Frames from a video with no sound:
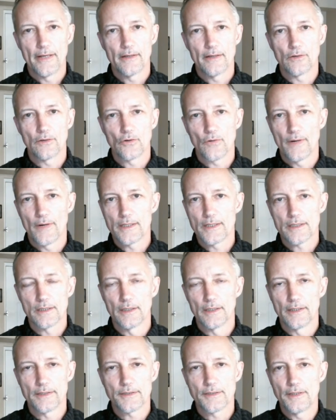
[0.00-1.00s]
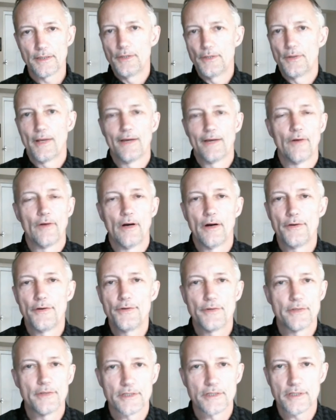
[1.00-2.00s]
on Craigslist, and you'd have
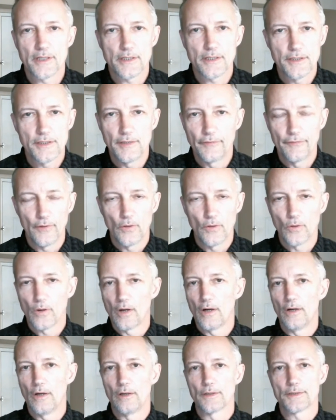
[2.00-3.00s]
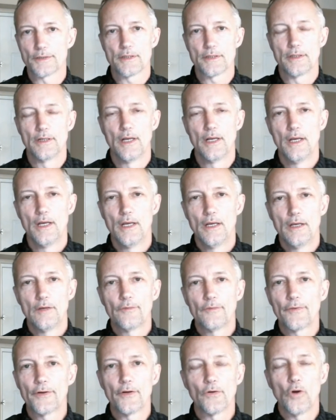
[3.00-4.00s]
160 phone calls, and
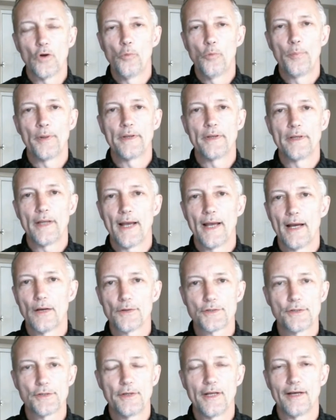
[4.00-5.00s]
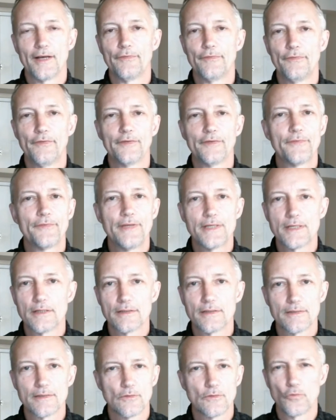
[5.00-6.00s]
for your open house, you'd have 50
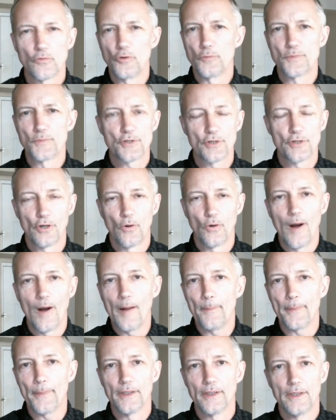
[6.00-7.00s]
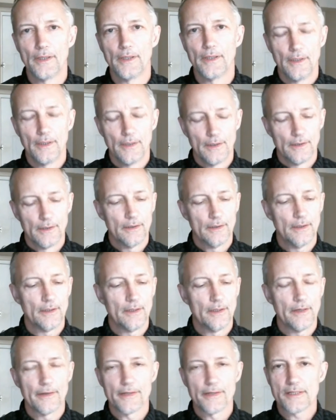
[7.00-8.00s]
groups show up uh,
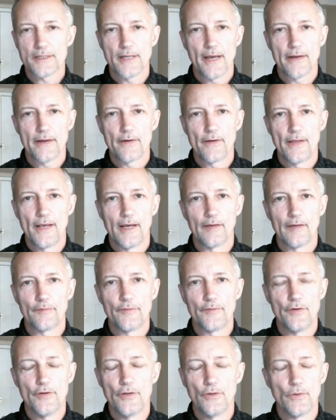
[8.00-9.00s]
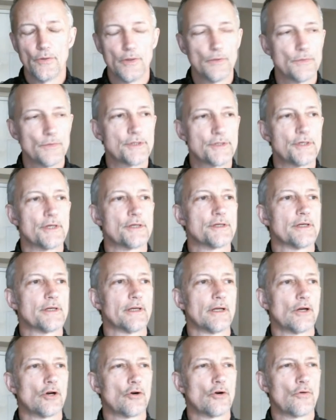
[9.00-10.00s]
on a Saturday afternoon. It was just
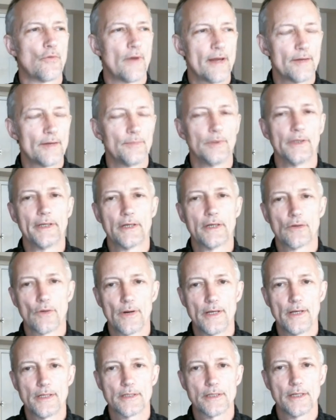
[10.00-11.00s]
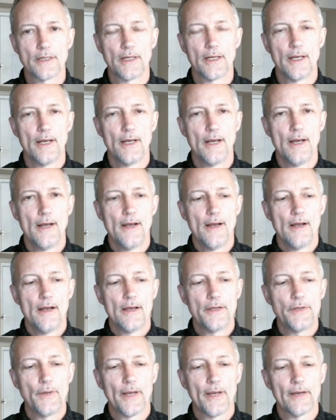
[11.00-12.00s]
incredibly crazy.
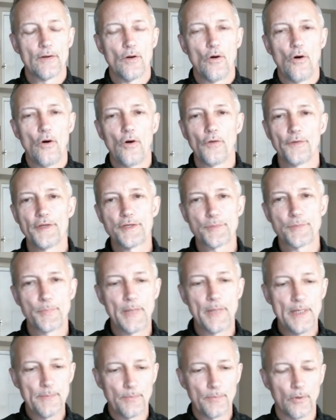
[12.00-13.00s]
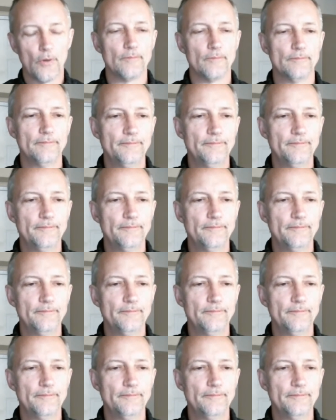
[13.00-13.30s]
You had all these people